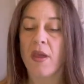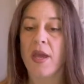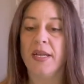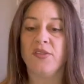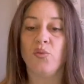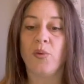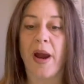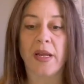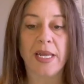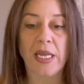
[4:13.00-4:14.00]
It's
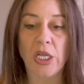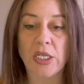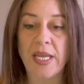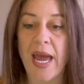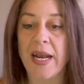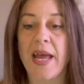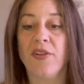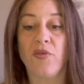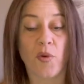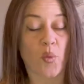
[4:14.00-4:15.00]
rarely looked at
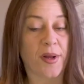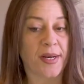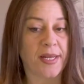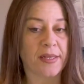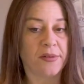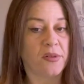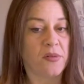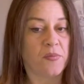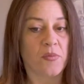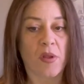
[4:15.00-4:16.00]
as for what it is,
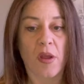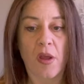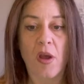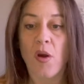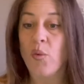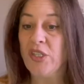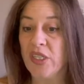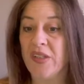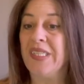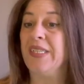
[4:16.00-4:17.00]
which
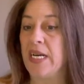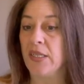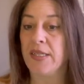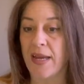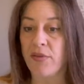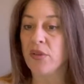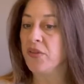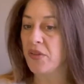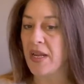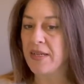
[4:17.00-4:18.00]
is a daredevil
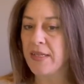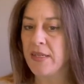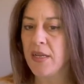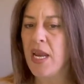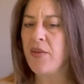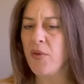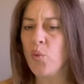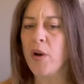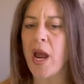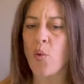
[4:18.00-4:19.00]
stunt. Even
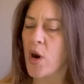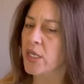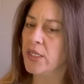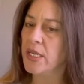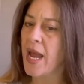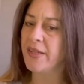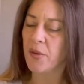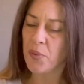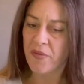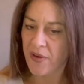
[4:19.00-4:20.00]
when I worked as a
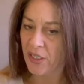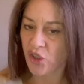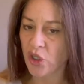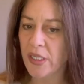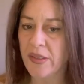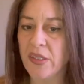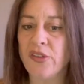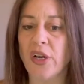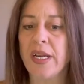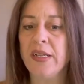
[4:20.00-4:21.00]
professional in the
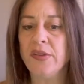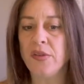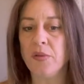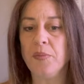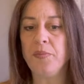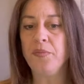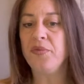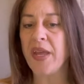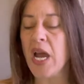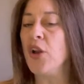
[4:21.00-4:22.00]
circus,
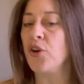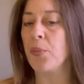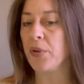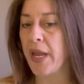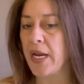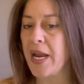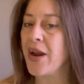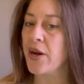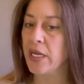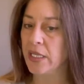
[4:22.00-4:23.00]
they underplayed
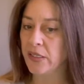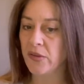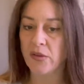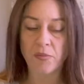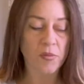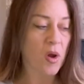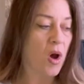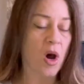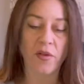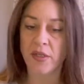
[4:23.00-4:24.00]
aerialist
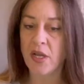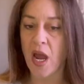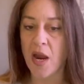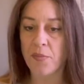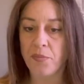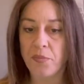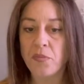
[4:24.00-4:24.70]
all the time.